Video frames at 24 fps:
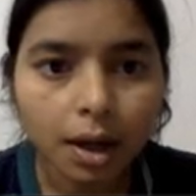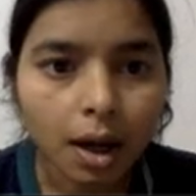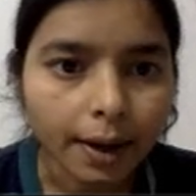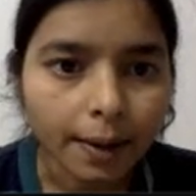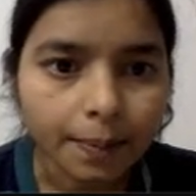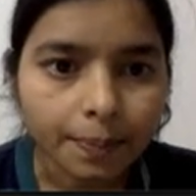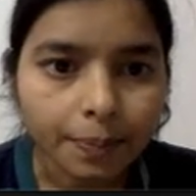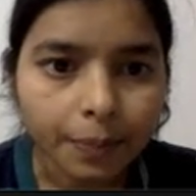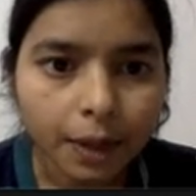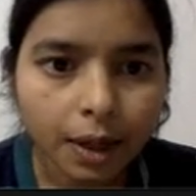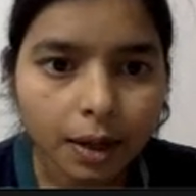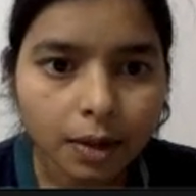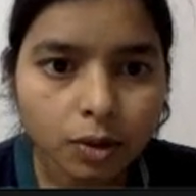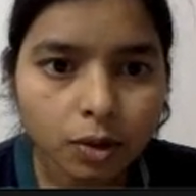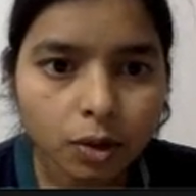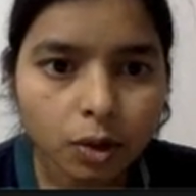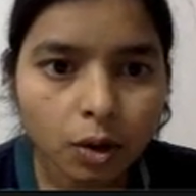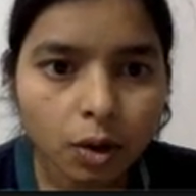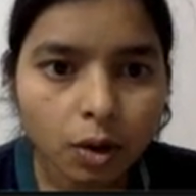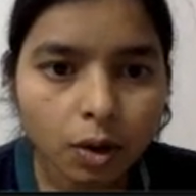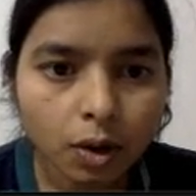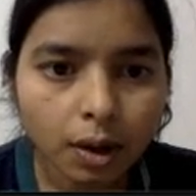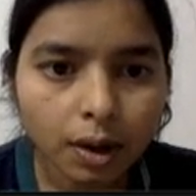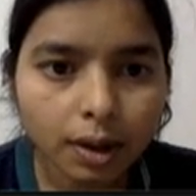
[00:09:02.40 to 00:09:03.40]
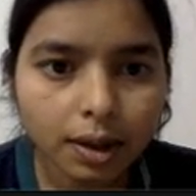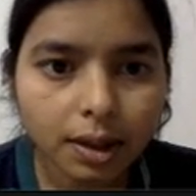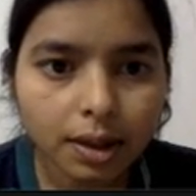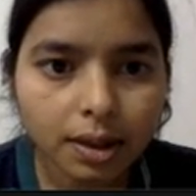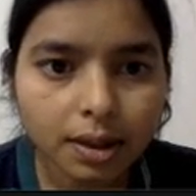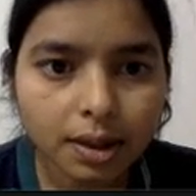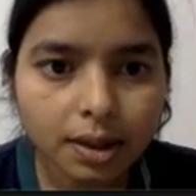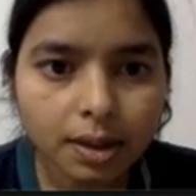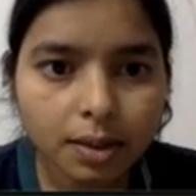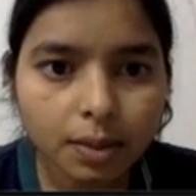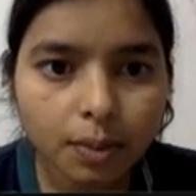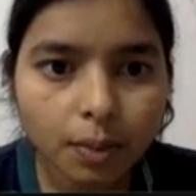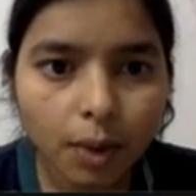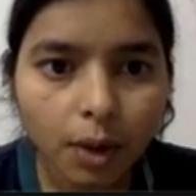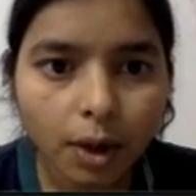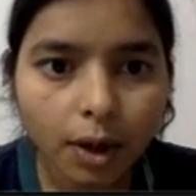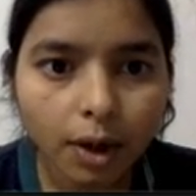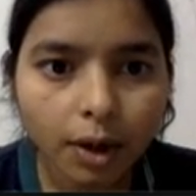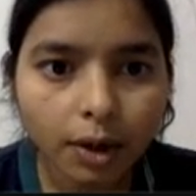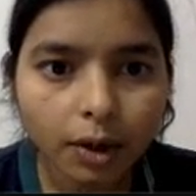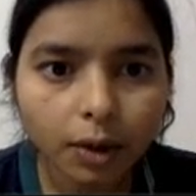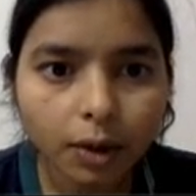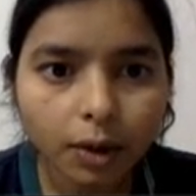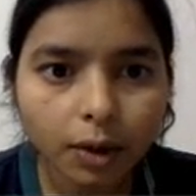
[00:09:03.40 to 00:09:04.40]
Done. Good.
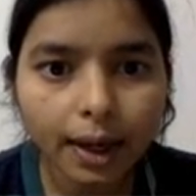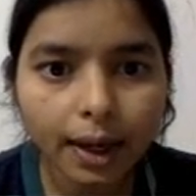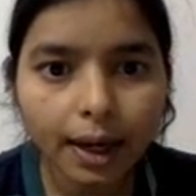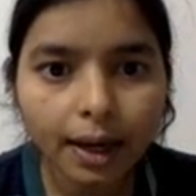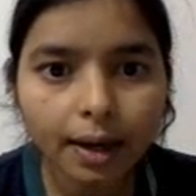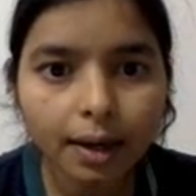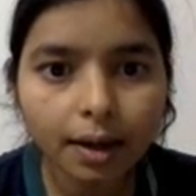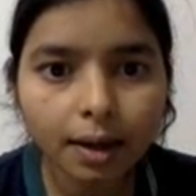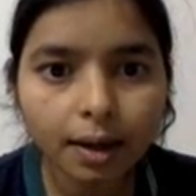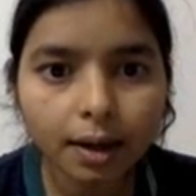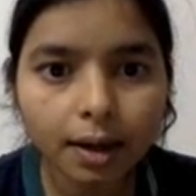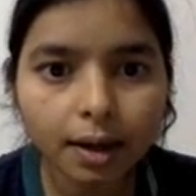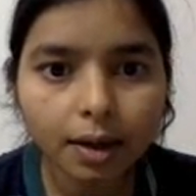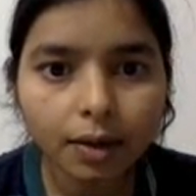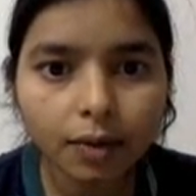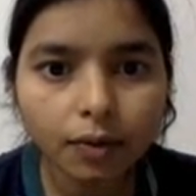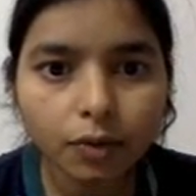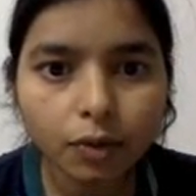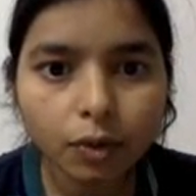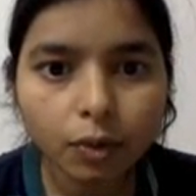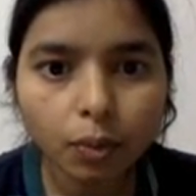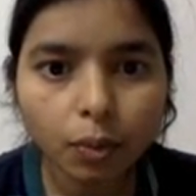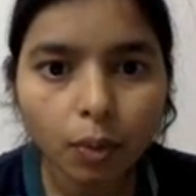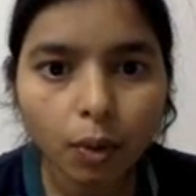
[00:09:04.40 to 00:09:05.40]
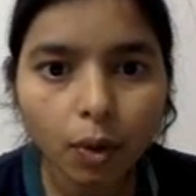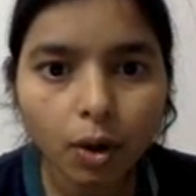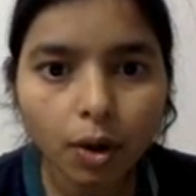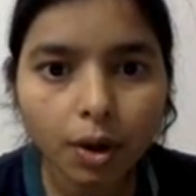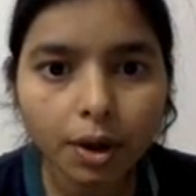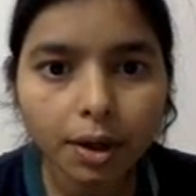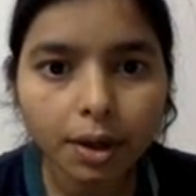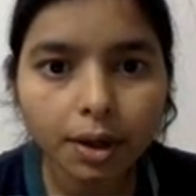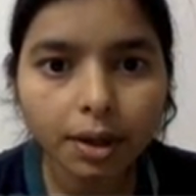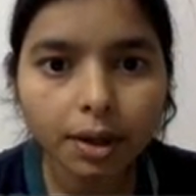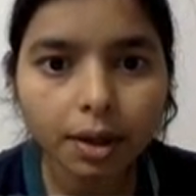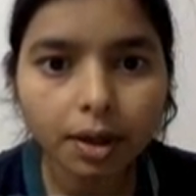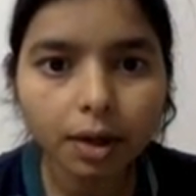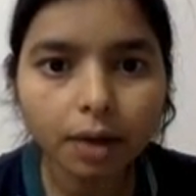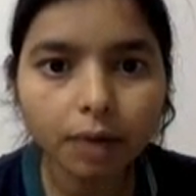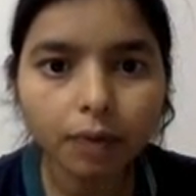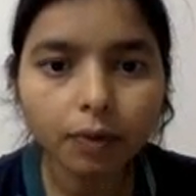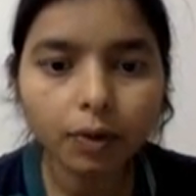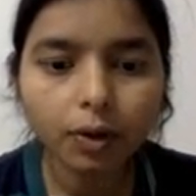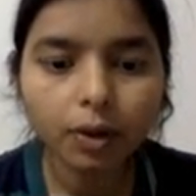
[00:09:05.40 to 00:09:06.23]
Okay, so this is what you